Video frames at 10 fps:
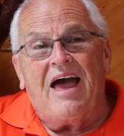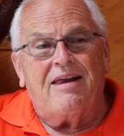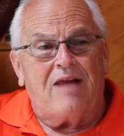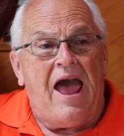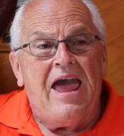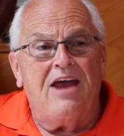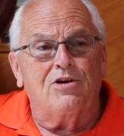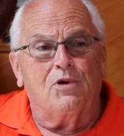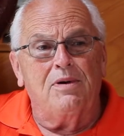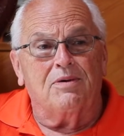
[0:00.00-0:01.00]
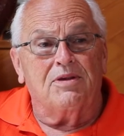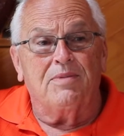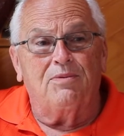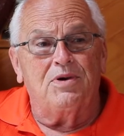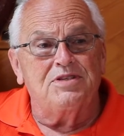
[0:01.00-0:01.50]
I had to agree with him.
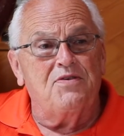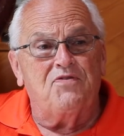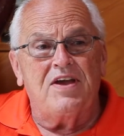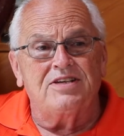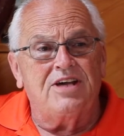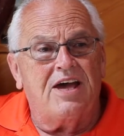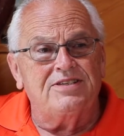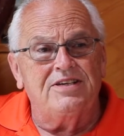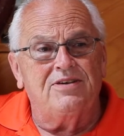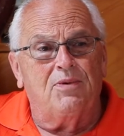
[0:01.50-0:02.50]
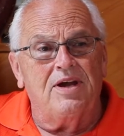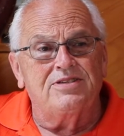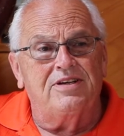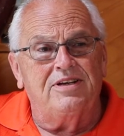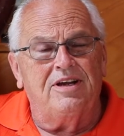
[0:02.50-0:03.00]
It was a fantastic
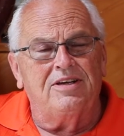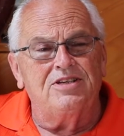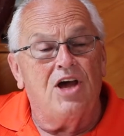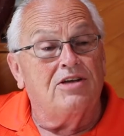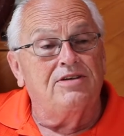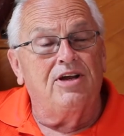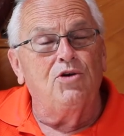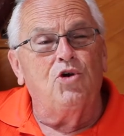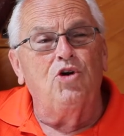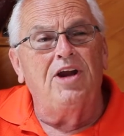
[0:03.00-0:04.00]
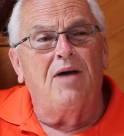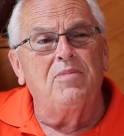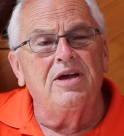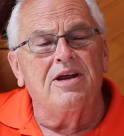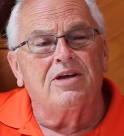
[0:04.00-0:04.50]
race, and you could not
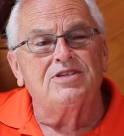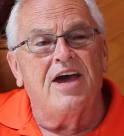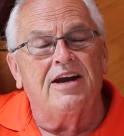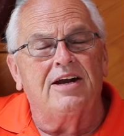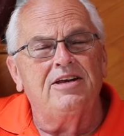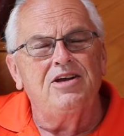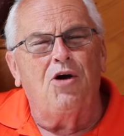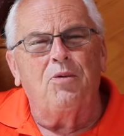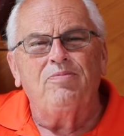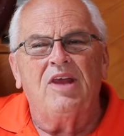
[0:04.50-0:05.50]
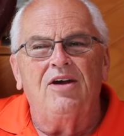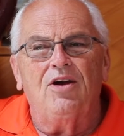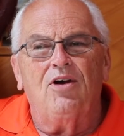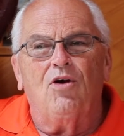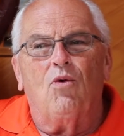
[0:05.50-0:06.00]
be excited. And you know,
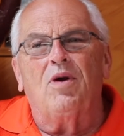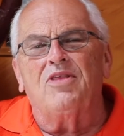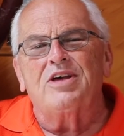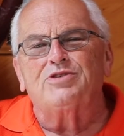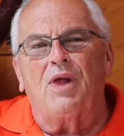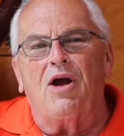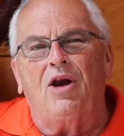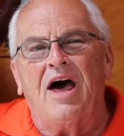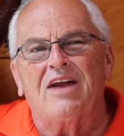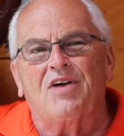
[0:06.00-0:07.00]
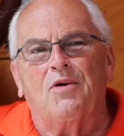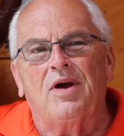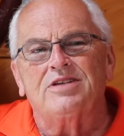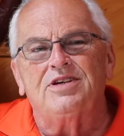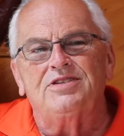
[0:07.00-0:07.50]
one of the things with a lot of our
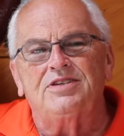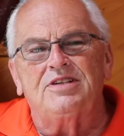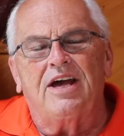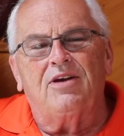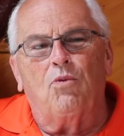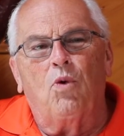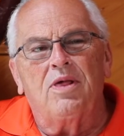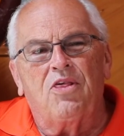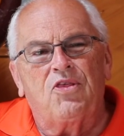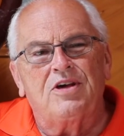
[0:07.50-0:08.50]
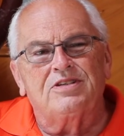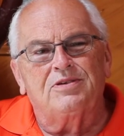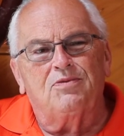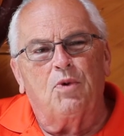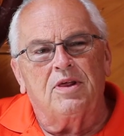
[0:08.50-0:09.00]
races is that one of the things
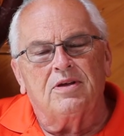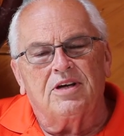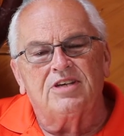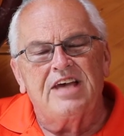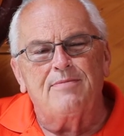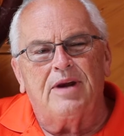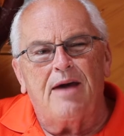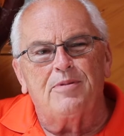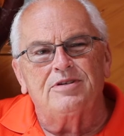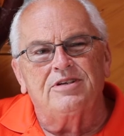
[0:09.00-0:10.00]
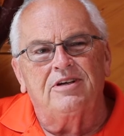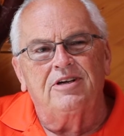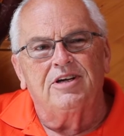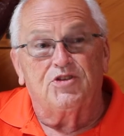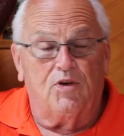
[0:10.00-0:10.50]
that, where the excitement happens
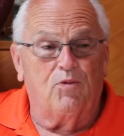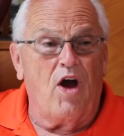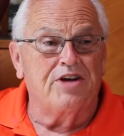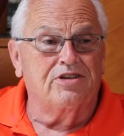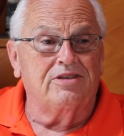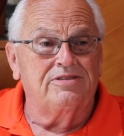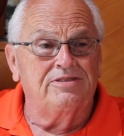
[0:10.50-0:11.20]
is from Roger.